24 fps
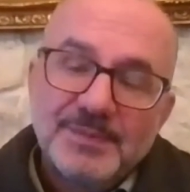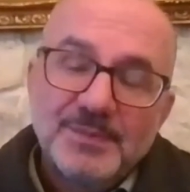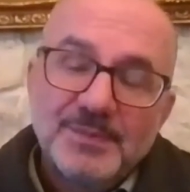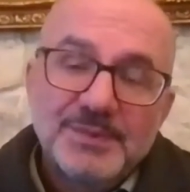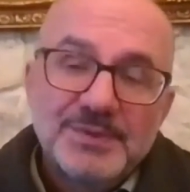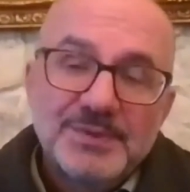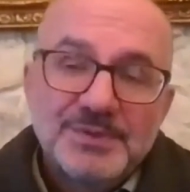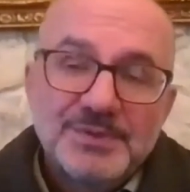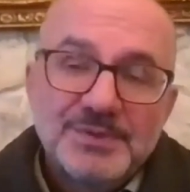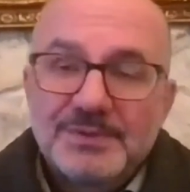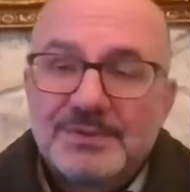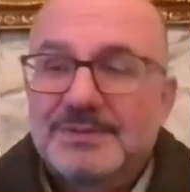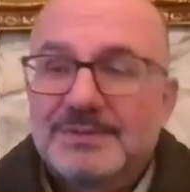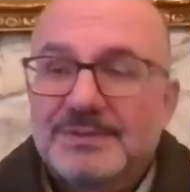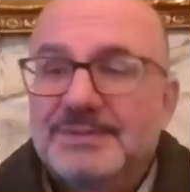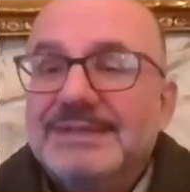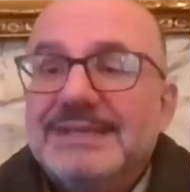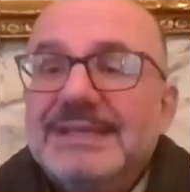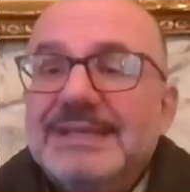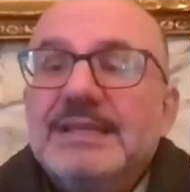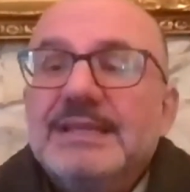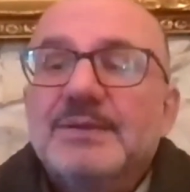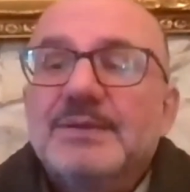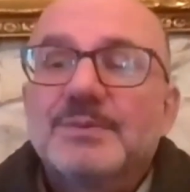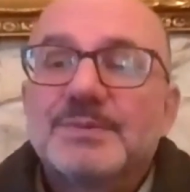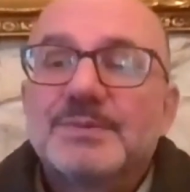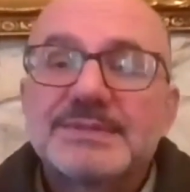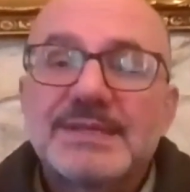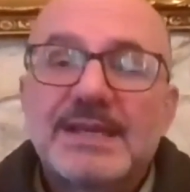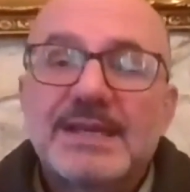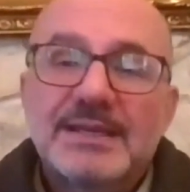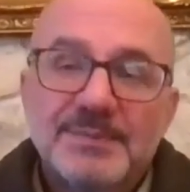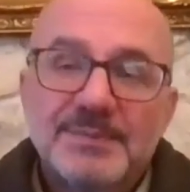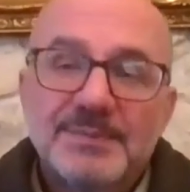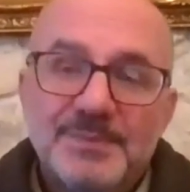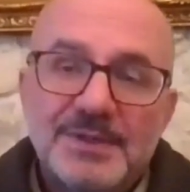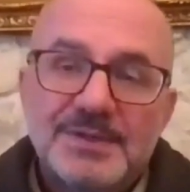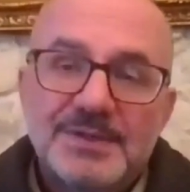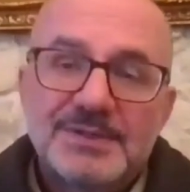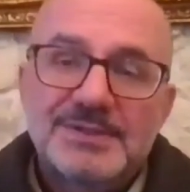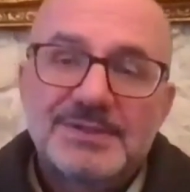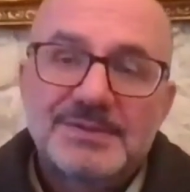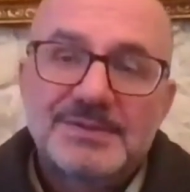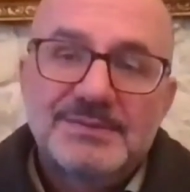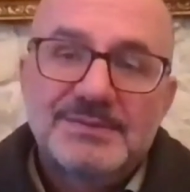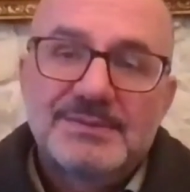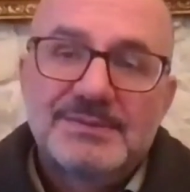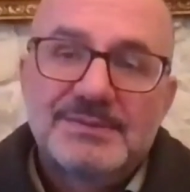We should deal with any
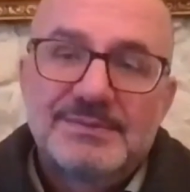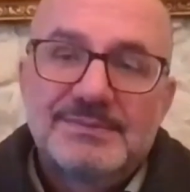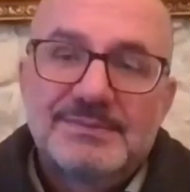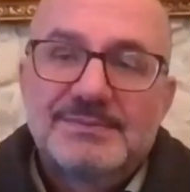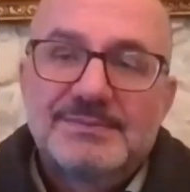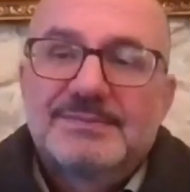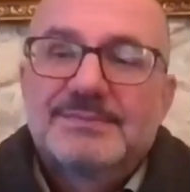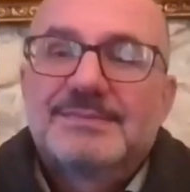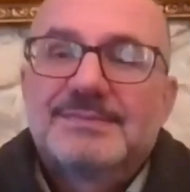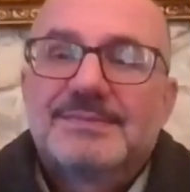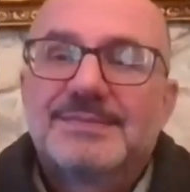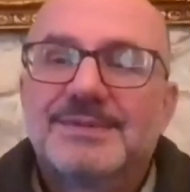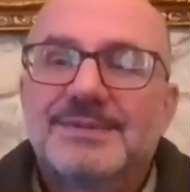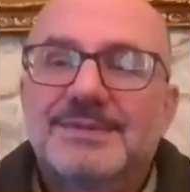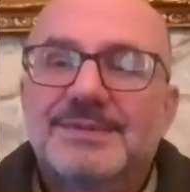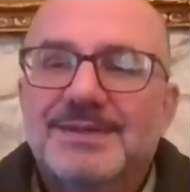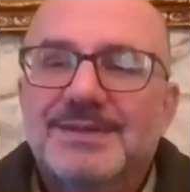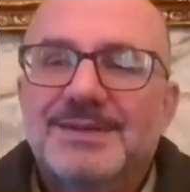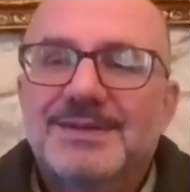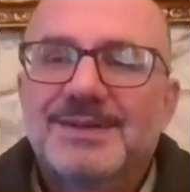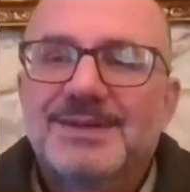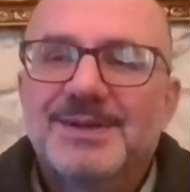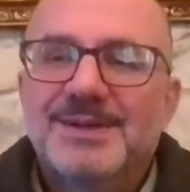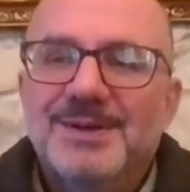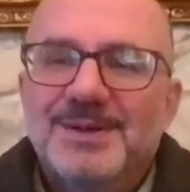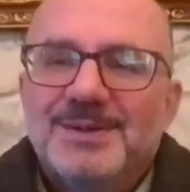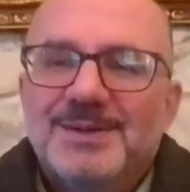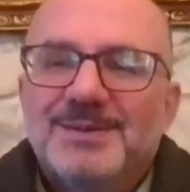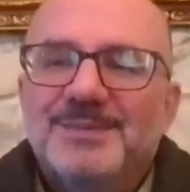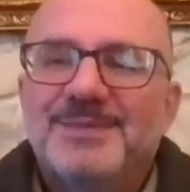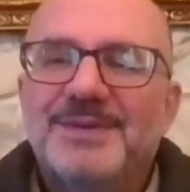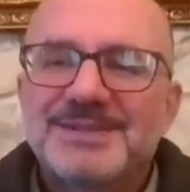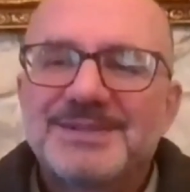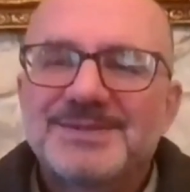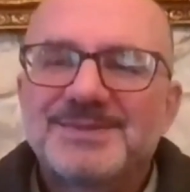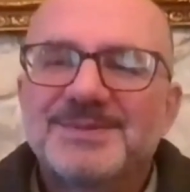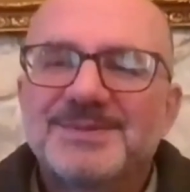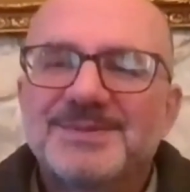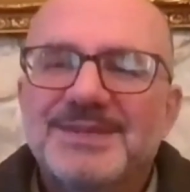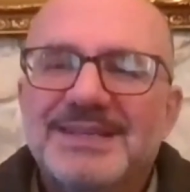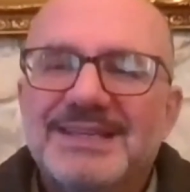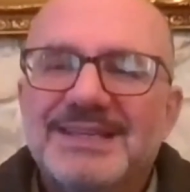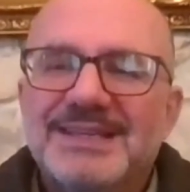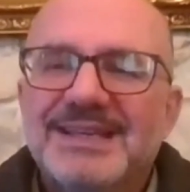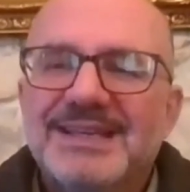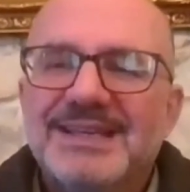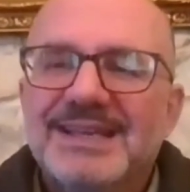person. All of us, we